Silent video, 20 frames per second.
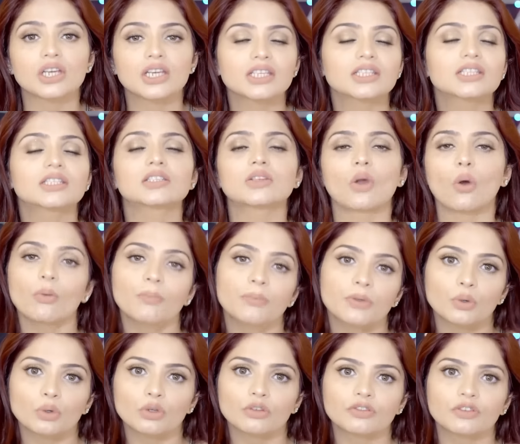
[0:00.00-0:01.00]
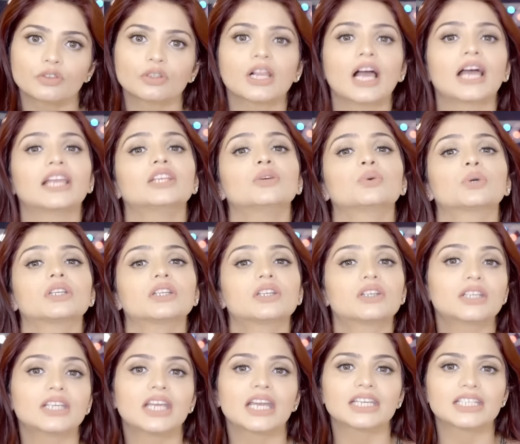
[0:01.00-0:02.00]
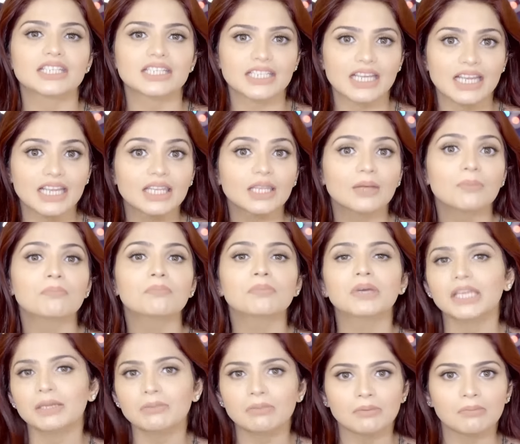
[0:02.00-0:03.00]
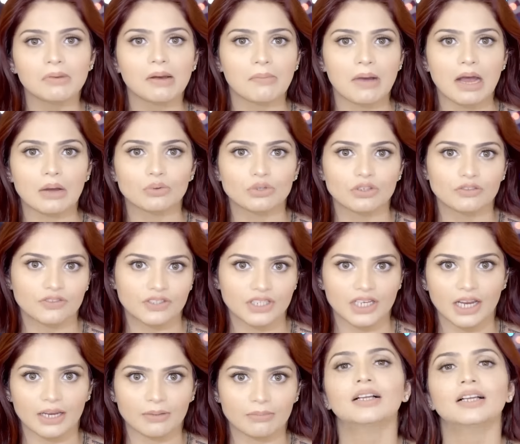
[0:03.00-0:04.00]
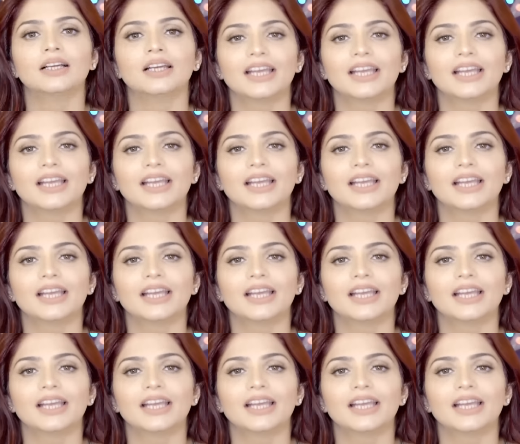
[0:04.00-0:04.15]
is so beautiful and you can create it in the minimum amount of time.